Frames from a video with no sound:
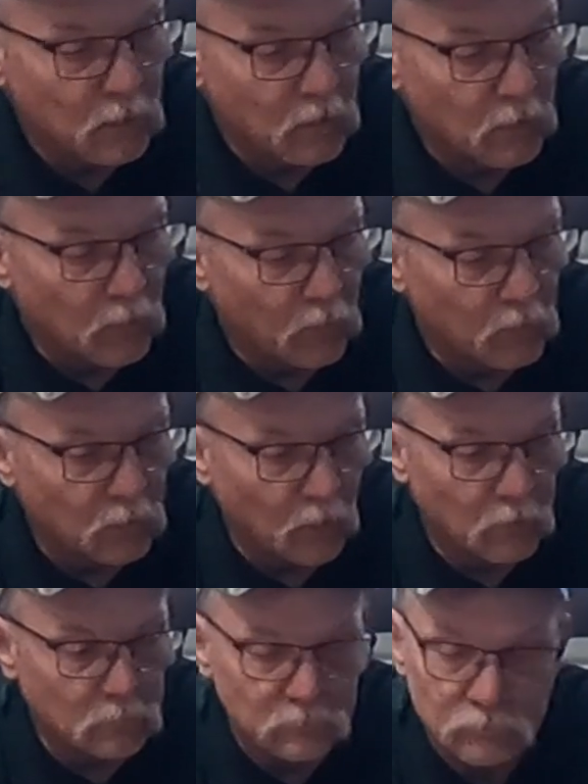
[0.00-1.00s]
All in
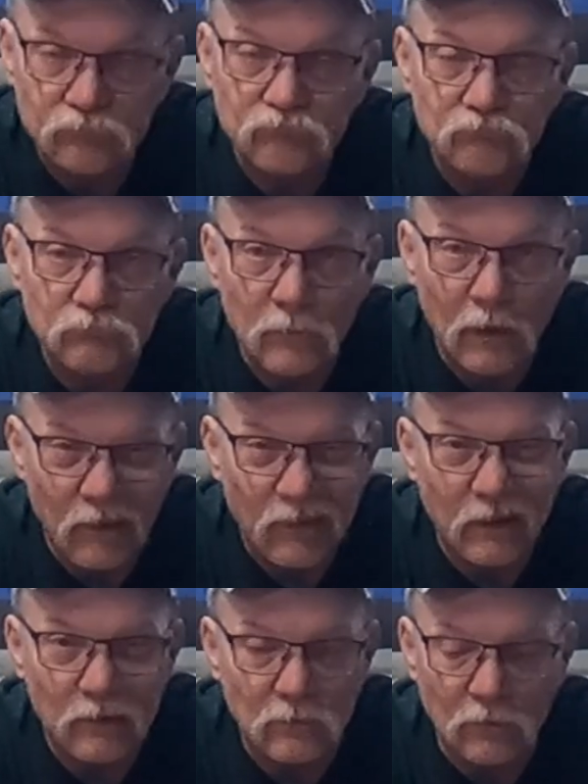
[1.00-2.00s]
all,
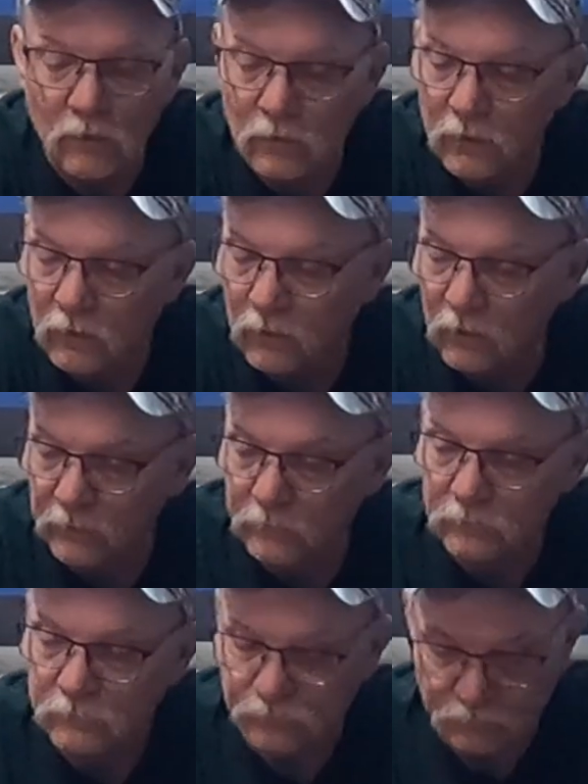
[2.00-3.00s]
things are looking good.
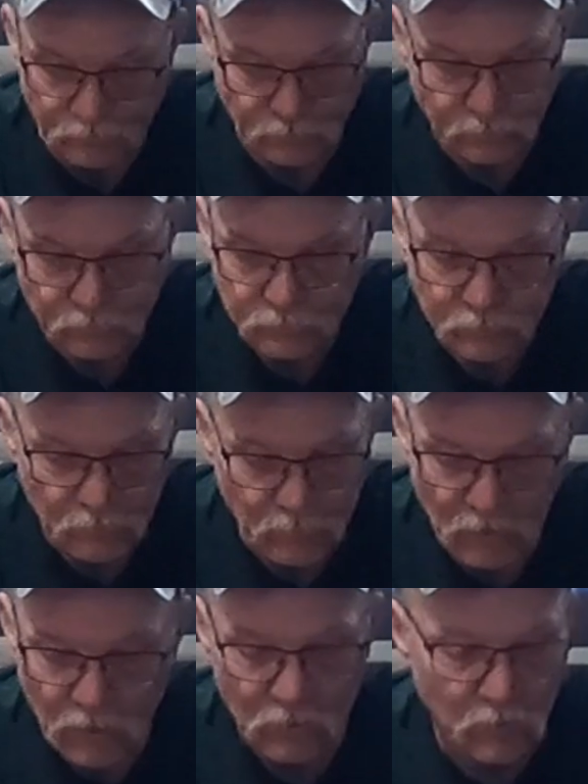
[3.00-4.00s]

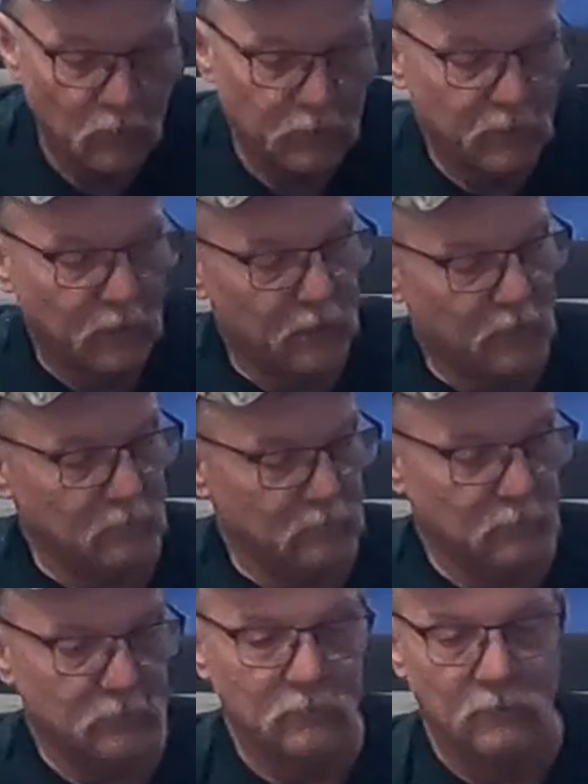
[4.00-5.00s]
The only thing I
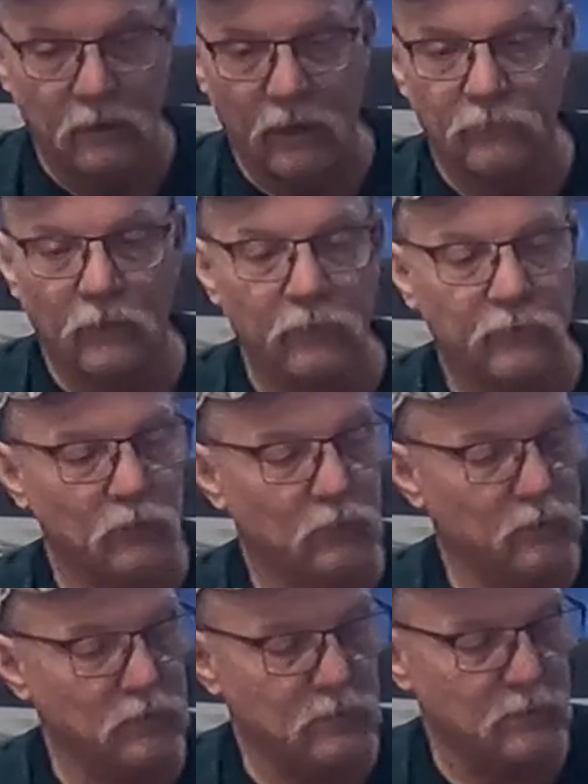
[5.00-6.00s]
have left to do
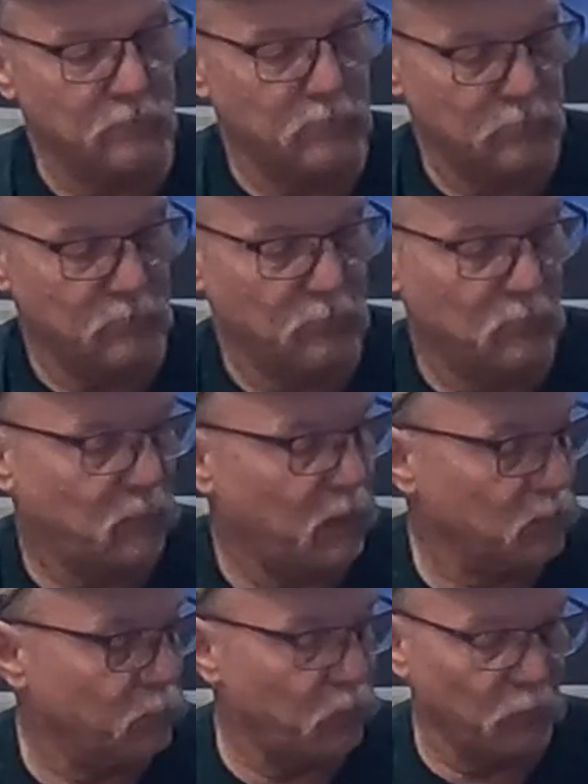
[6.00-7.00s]
is take the
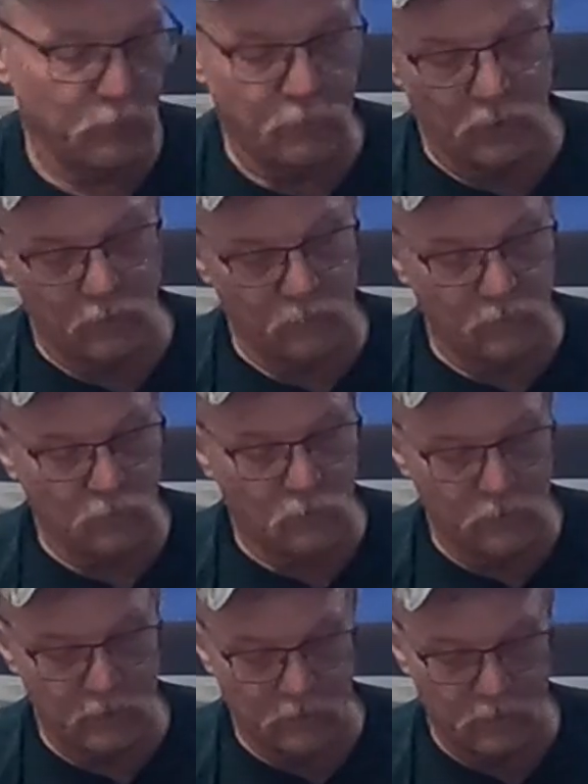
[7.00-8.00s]
bolt apart real
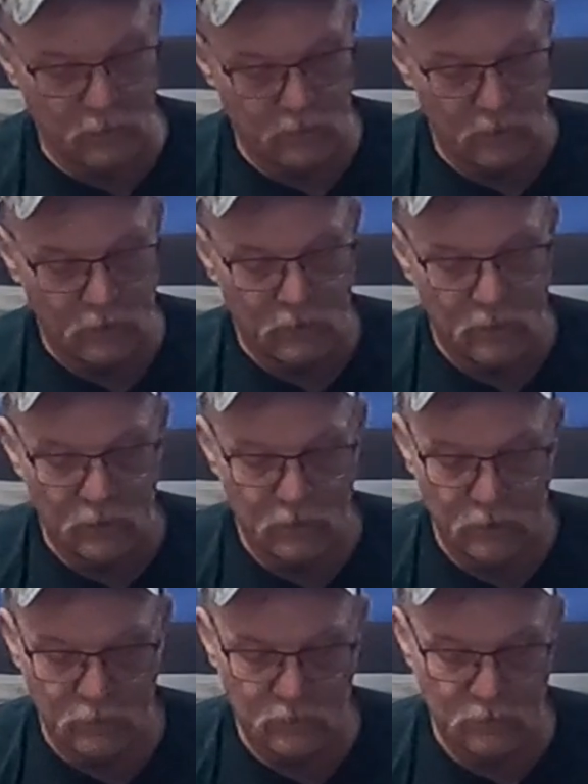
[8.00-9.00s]
quick
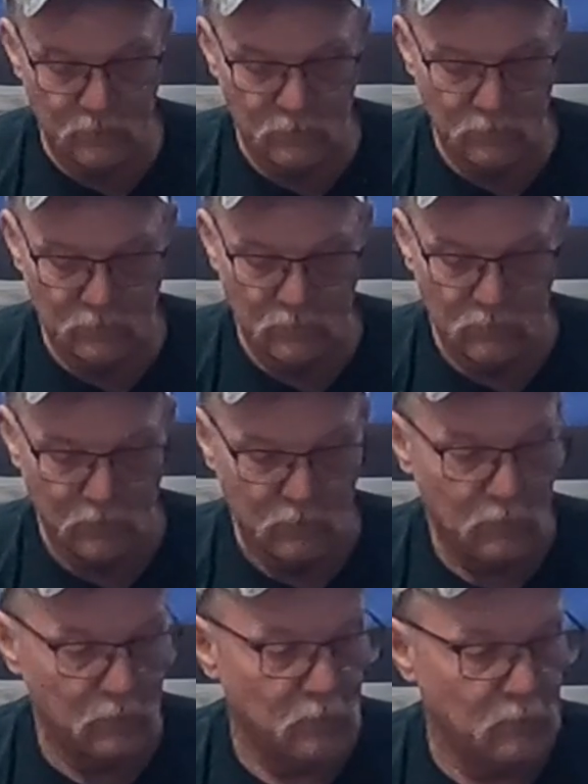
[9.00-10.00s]
and
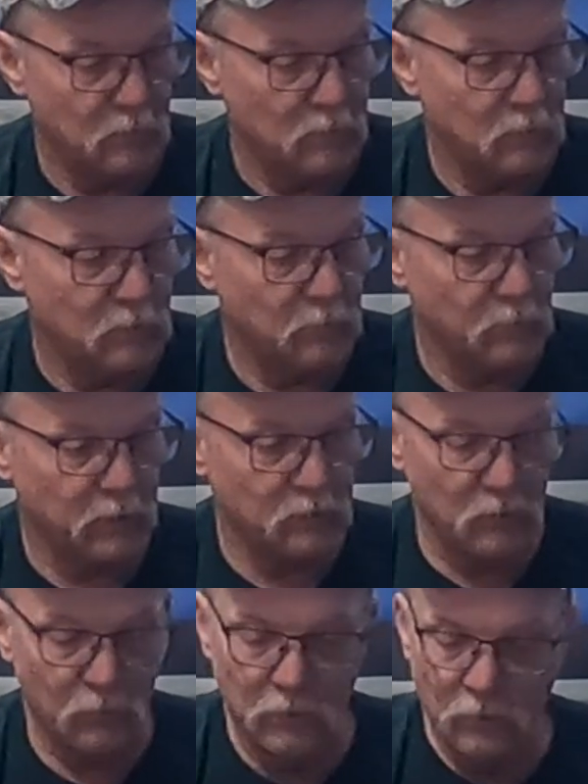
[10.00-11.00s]
make sure
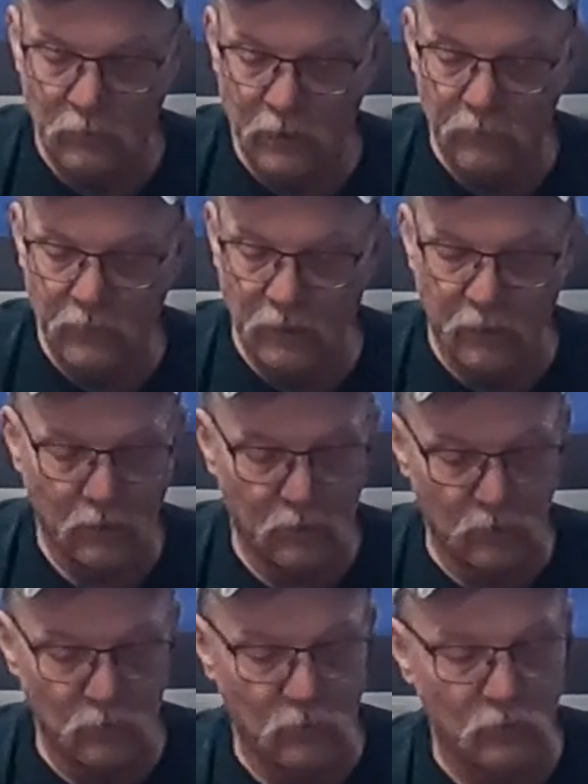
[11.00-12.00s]
we don't have any
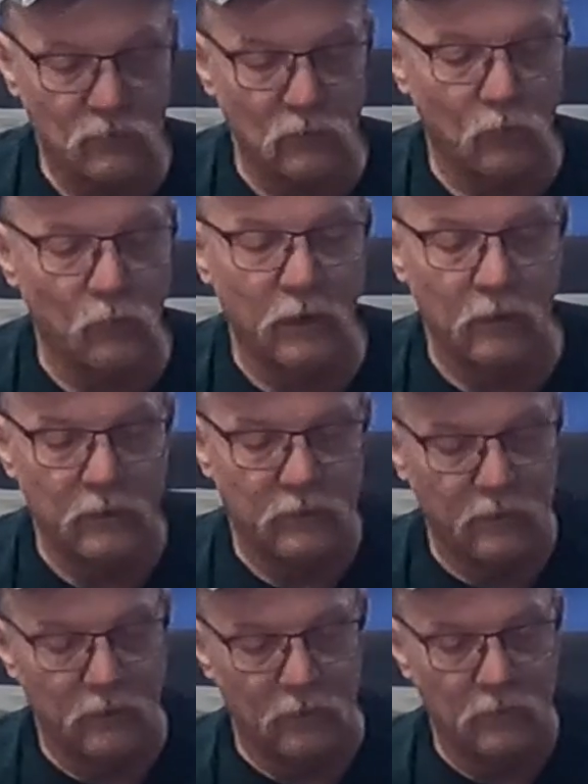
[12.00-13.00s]
unusual wear in
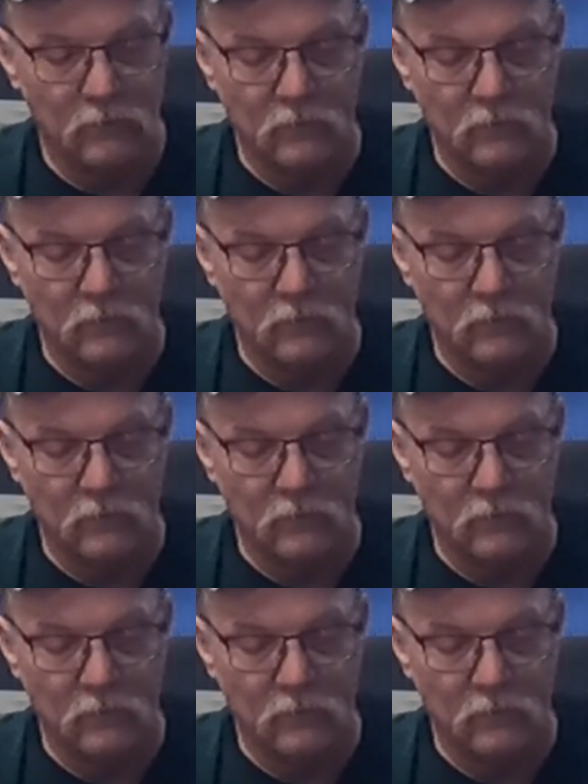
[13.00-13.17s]
there,